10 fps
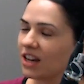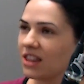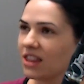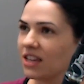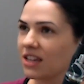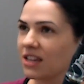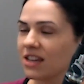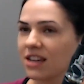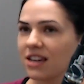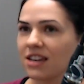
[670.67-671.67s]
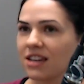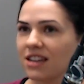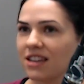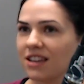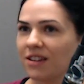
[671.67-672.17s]
I think
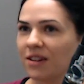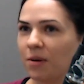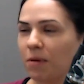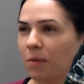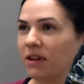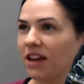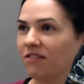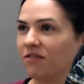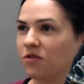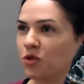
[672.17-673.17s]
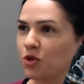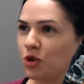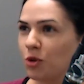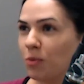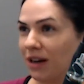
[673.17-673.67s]
I probably have
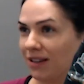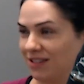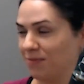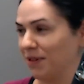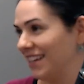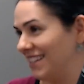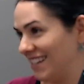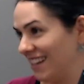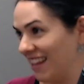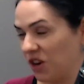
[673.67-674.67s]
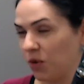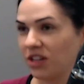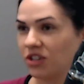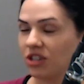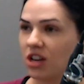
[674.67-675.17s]
two parts to my answer to that
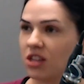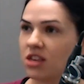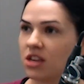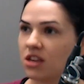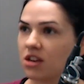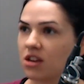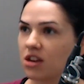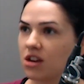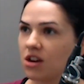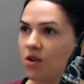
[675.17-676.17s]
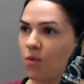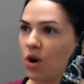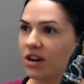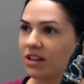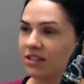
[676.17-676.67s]
question. I think
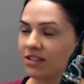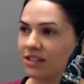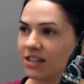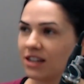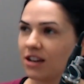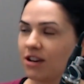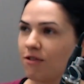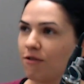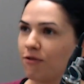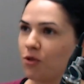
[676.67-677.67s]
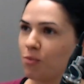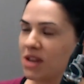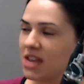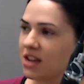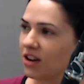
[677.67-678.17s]
one is, for
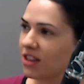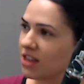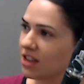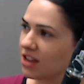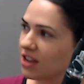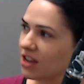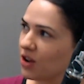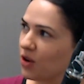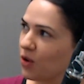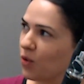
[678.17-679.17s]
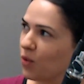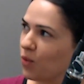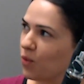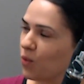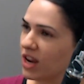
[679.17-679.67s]
me, I think
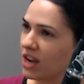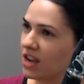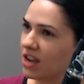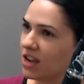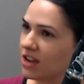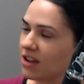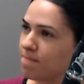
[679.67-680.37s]
we